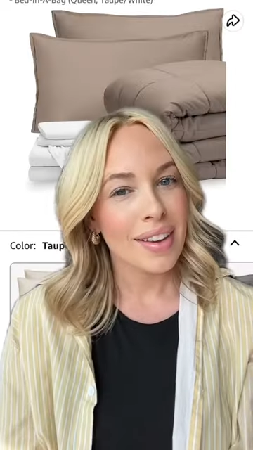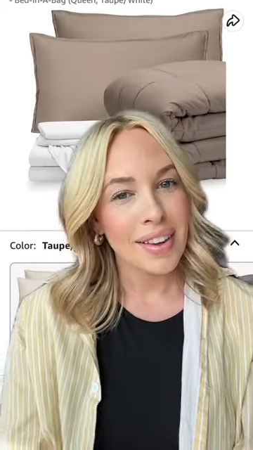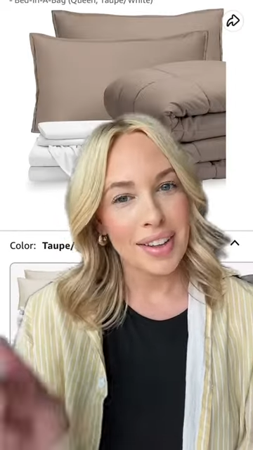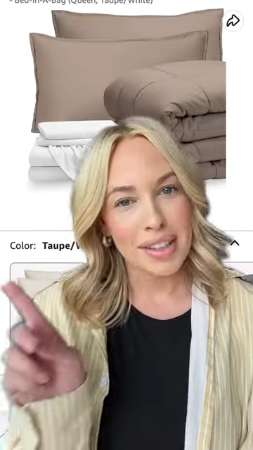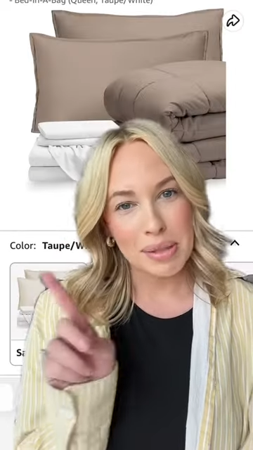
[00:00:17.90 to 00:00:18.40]

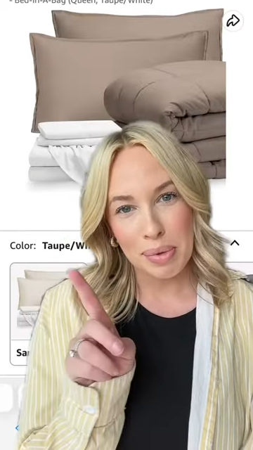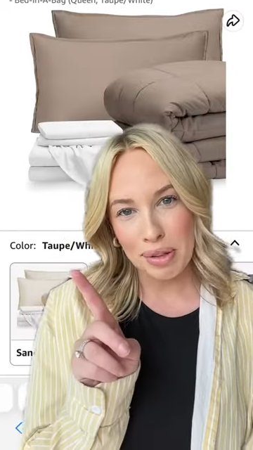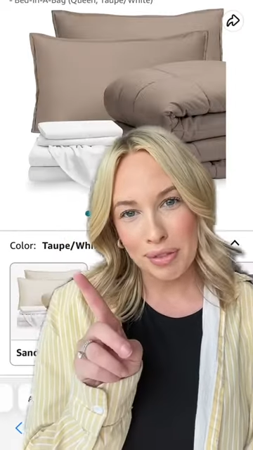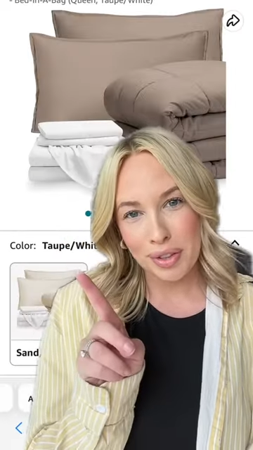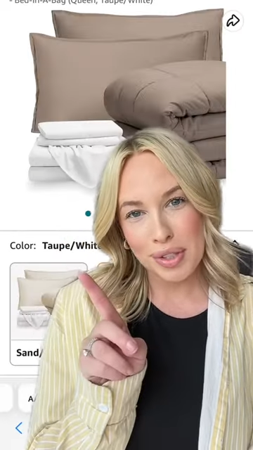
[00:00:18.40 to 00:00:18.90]
Like this
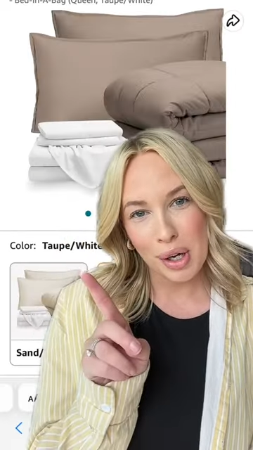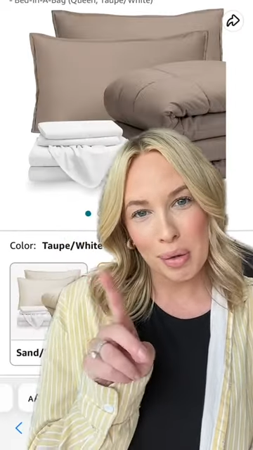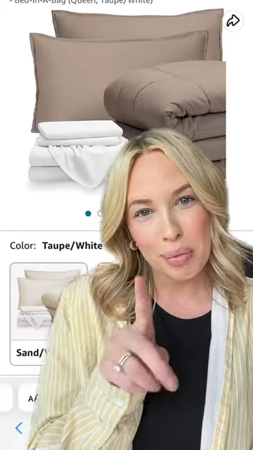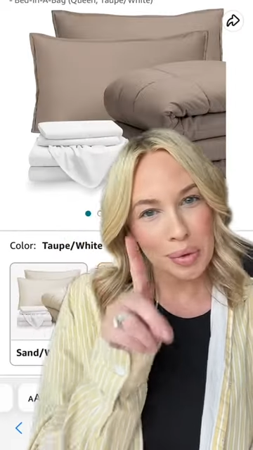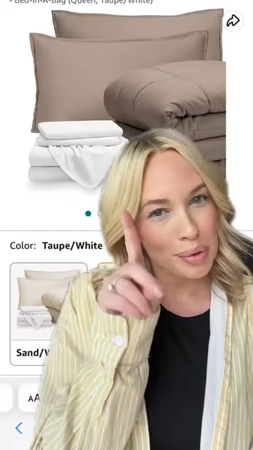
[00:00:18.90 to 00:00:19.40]
beautiful taupe
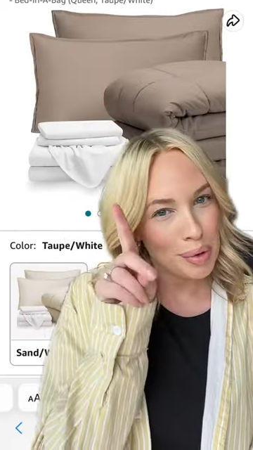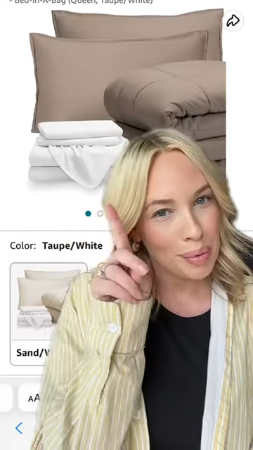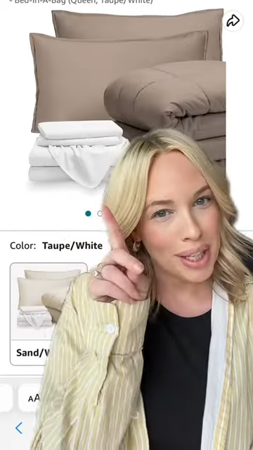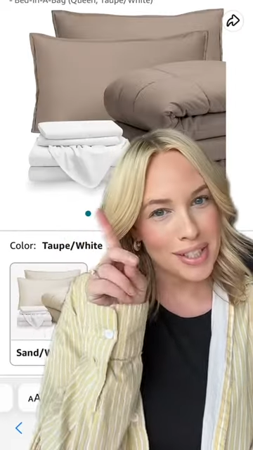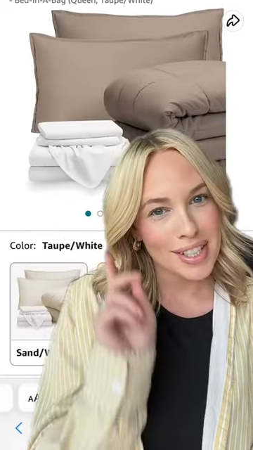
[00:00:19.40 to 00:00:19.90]
with a
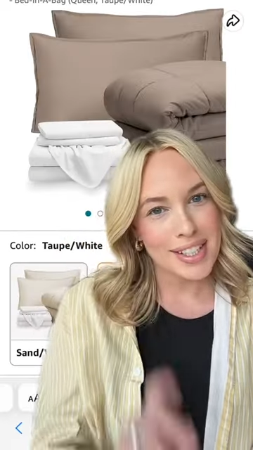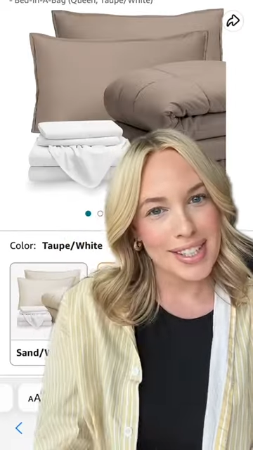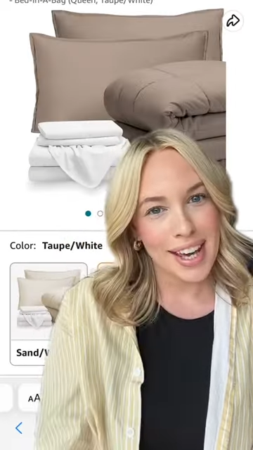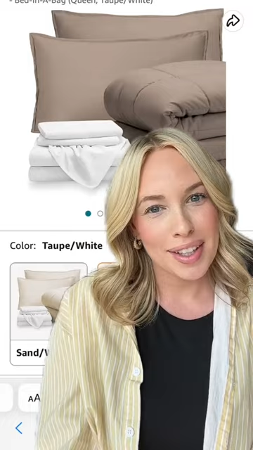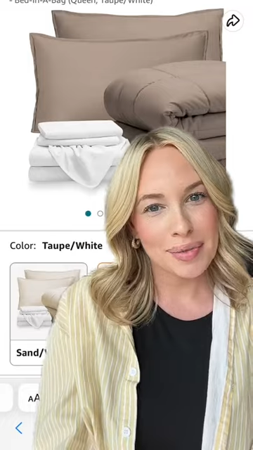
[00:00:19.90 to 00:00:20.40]
white sheet set